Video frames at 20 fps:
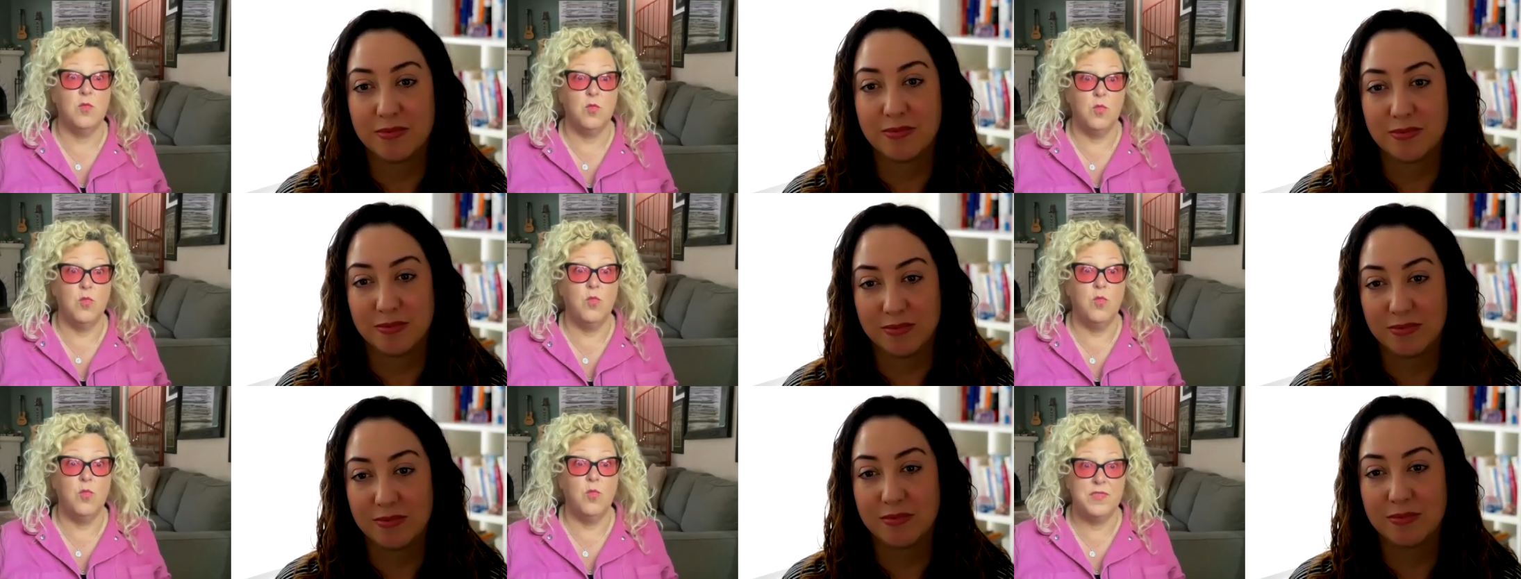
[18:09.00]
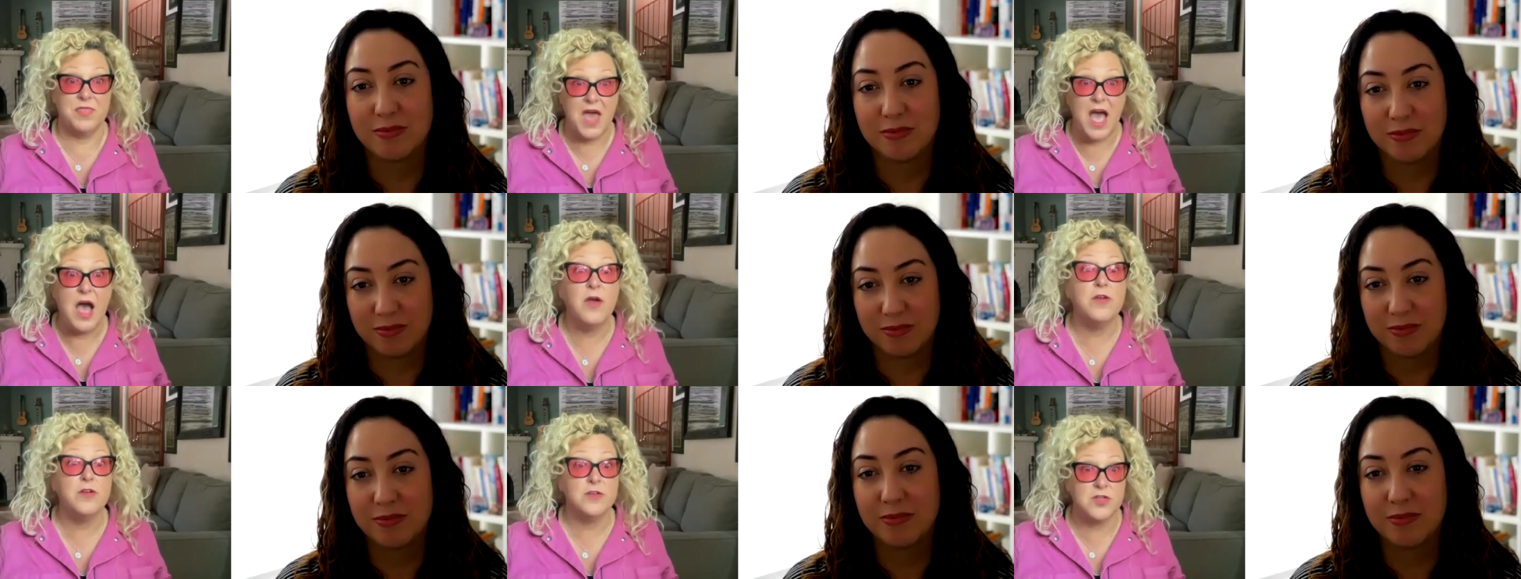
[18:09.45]
Speaker 1: with
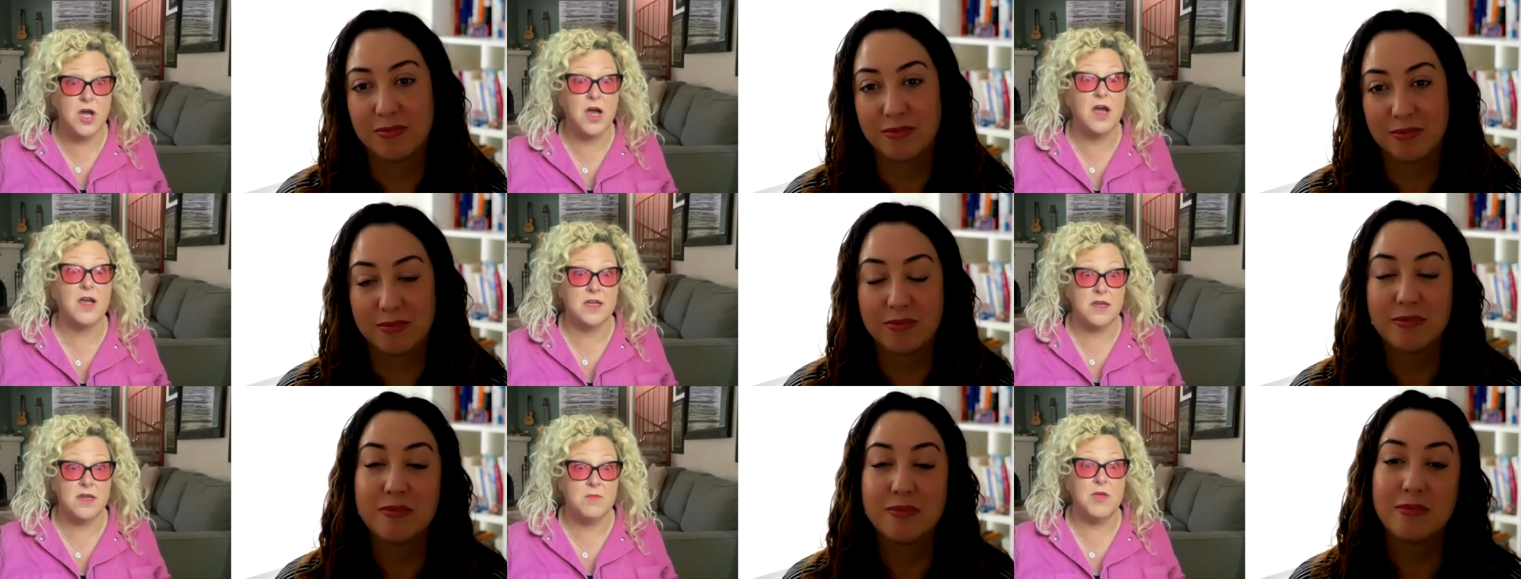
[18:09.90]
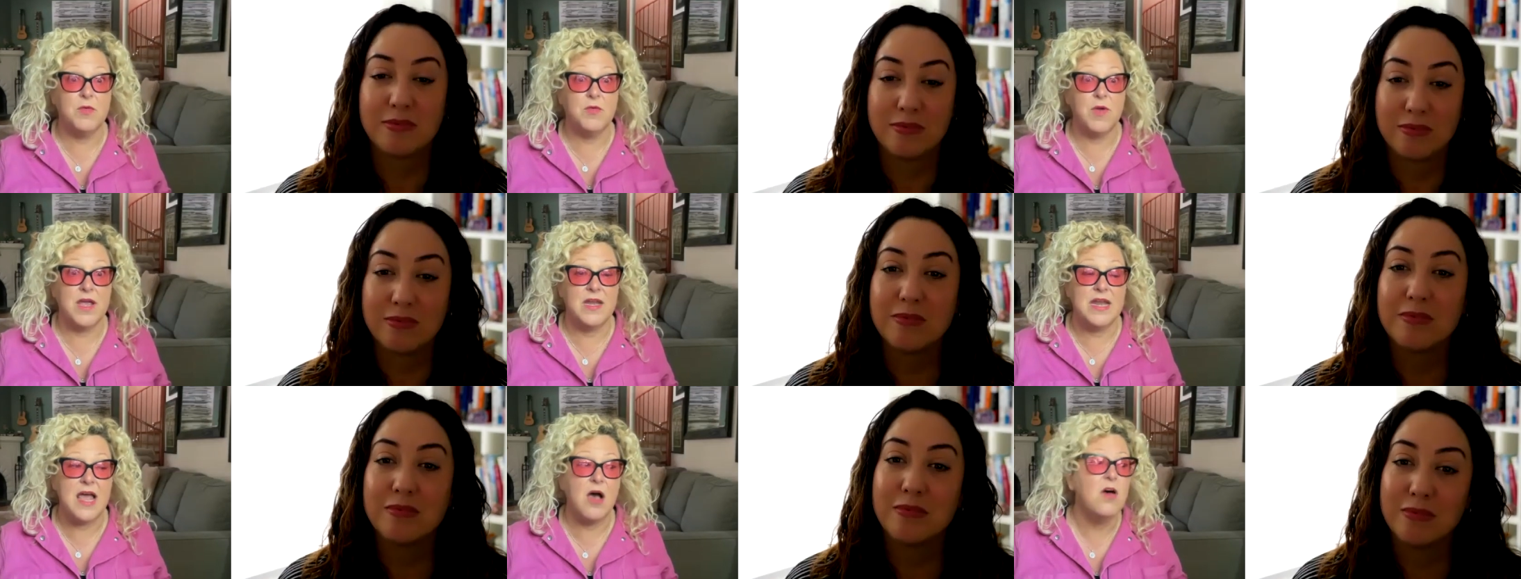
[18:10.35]
how you're talking to me
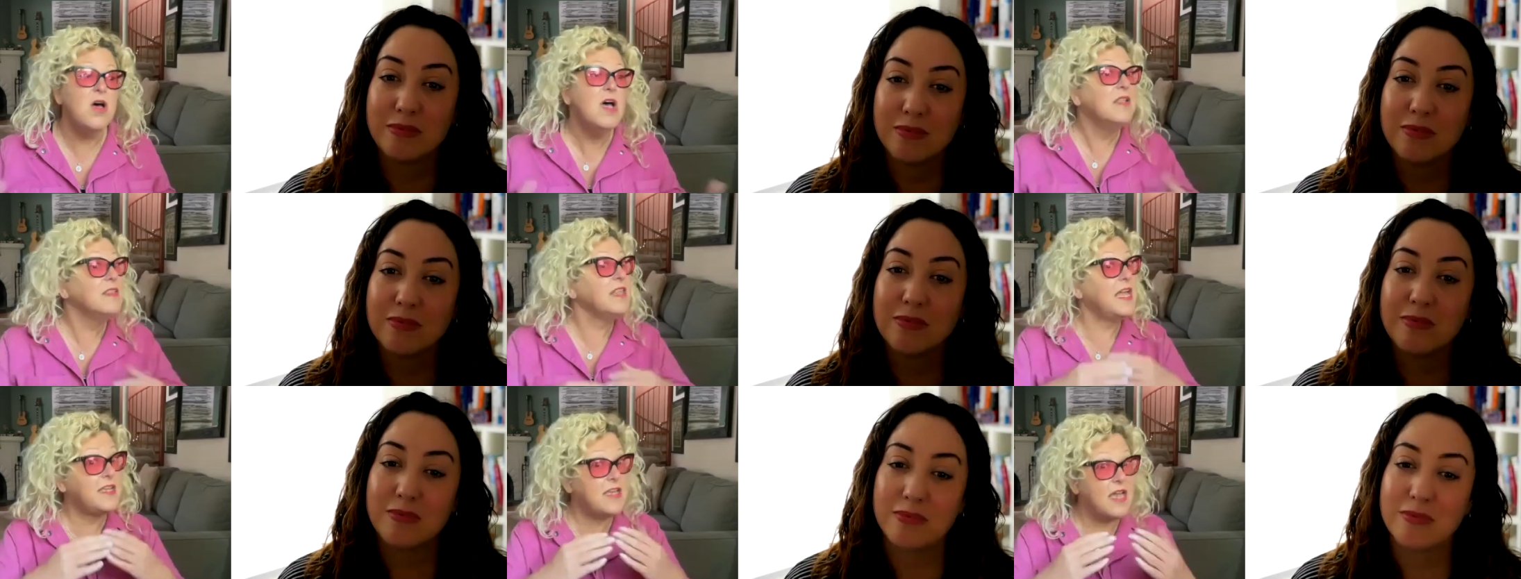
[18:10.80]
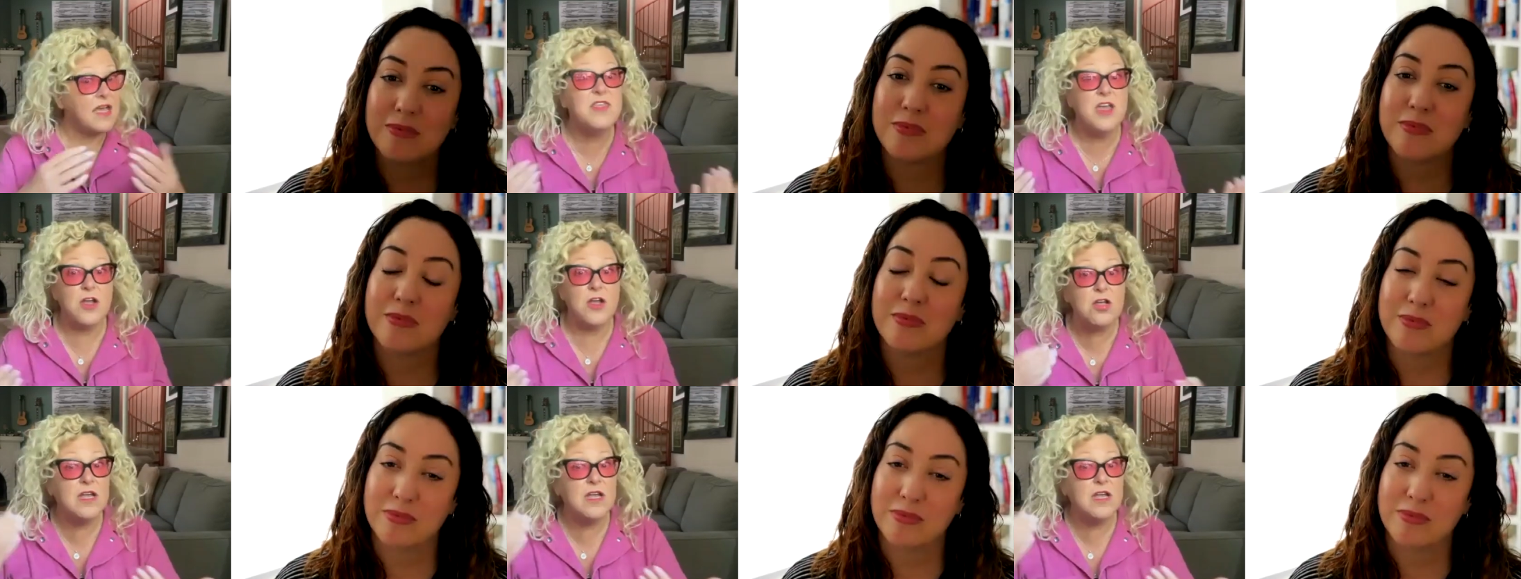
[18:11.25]
right now. Like there